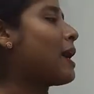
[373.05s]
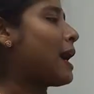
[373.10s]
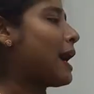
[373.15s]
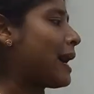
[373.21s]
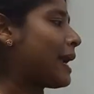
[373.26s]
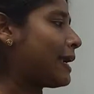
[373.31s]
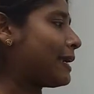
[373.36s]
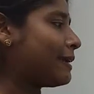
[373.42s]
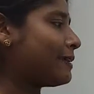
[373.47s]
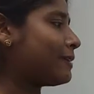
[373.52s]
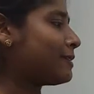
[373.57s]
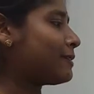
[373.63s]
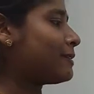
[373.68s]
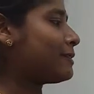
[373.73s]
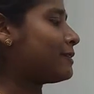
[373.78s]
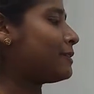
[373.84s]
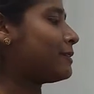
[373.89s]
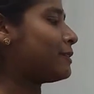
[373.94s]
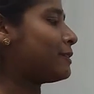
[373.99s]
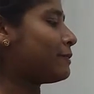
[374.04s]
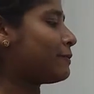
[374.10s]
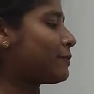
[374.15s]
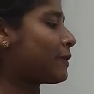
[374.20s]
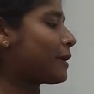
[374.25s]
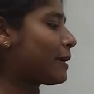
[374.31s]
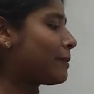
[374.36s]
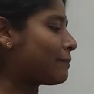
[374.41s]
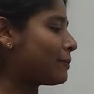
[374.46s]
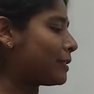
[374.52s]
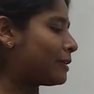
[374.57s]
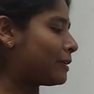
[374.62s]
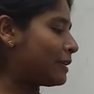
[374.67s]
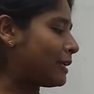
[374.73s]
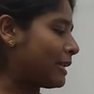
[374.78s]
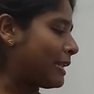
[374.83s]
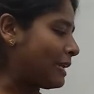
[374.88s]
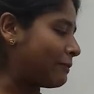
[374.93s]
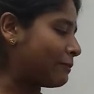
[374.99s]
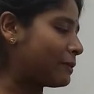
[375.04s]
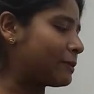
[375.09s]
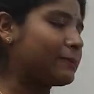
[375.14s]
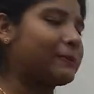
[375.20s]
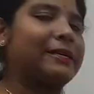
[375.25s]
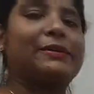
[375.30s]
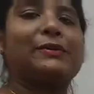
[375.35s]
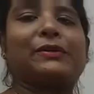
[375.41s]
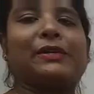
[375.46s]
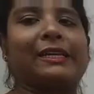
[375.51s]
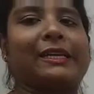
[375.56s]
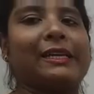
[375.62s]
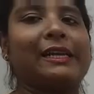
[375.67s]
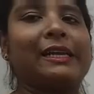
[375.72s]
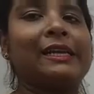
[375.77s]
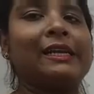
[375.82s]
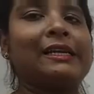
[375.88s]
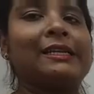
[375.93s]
and from the left ventricle